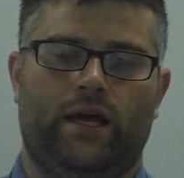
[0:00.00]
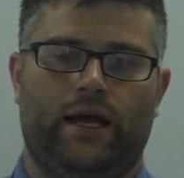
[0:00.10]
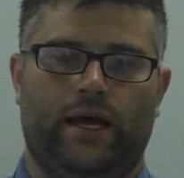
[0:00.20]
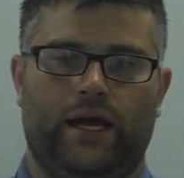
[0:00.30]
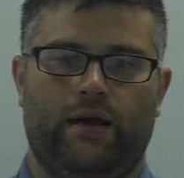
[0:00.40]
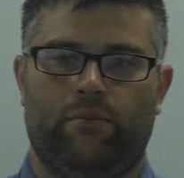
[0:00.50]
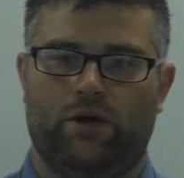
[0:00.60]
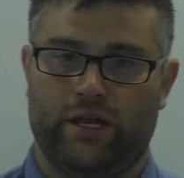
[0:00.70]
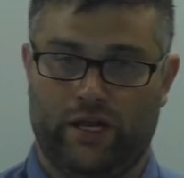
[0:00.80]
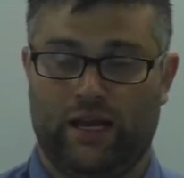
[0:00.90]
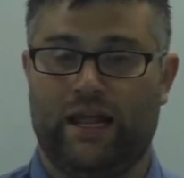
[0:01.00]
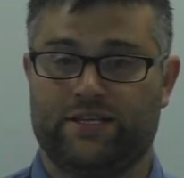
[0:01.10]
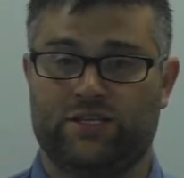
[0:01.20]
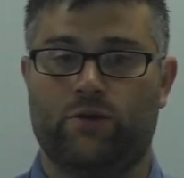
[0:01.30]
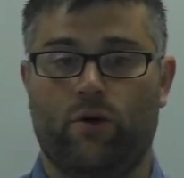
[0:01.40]
And
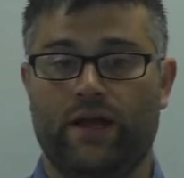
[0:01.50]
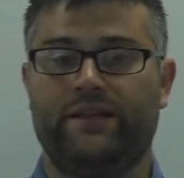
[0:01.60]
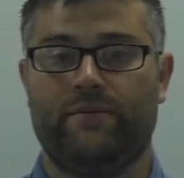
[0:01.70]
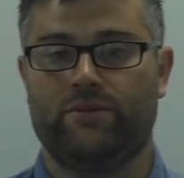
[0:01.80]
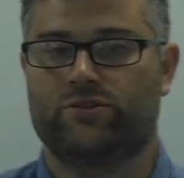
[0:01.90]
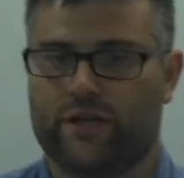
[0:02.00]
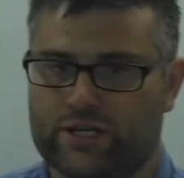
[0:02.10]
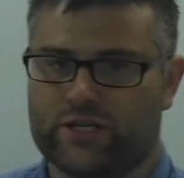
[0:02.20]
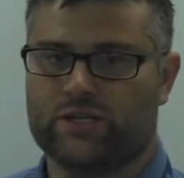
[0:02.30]
let's do a demonstration.